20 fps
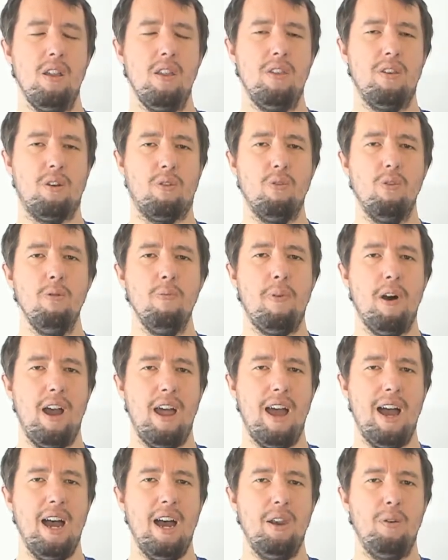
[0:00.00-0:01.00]
the group I
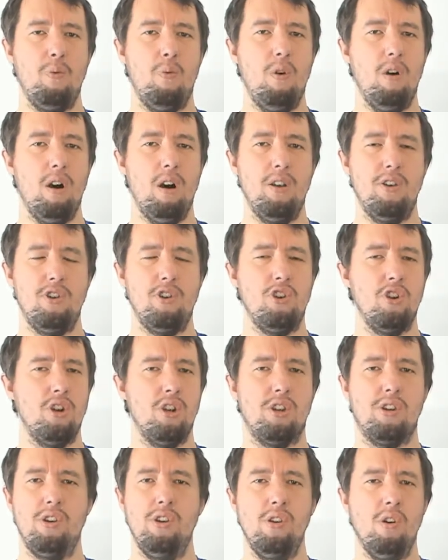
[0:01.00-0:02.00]
had were
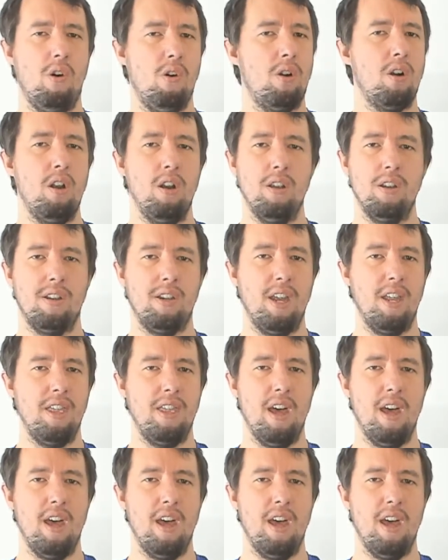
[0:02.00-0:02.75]
just not going to sit